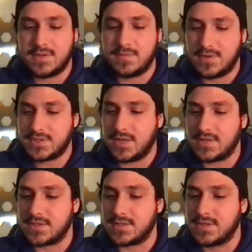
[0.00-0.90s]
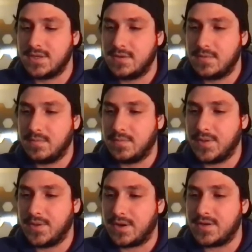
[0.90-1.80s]
most cases,
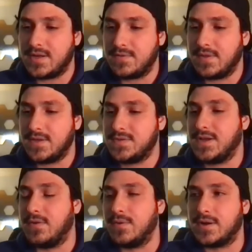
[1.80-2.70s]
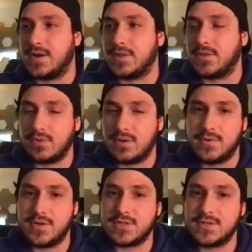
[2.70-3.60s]
but there are definitely things we got to work on. The
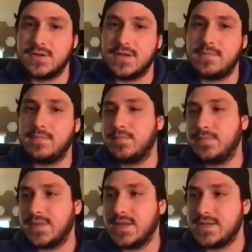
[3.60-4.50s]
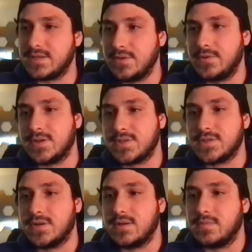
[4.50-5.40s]
3-point shooting is a little
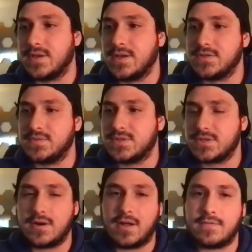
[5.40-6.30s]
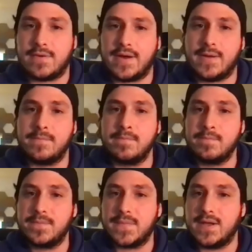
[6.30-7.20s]
concerning because we start off hot
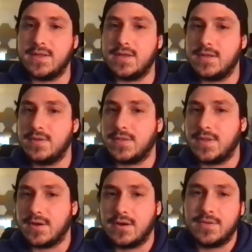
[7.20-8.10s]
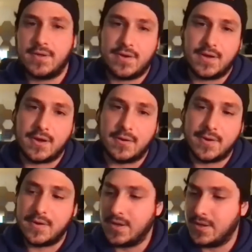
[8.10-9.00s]
and then you think, oh, they'll get
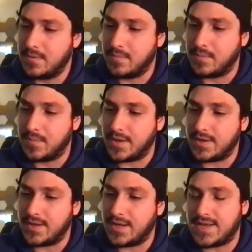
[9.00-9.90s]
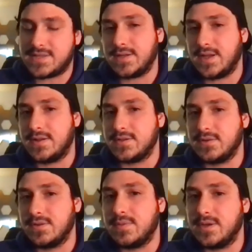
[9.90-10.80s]
going, but it hasn't gotten
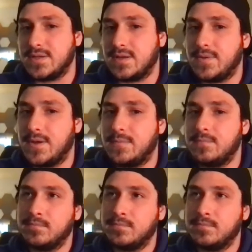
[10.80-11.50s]
totally picked up yet.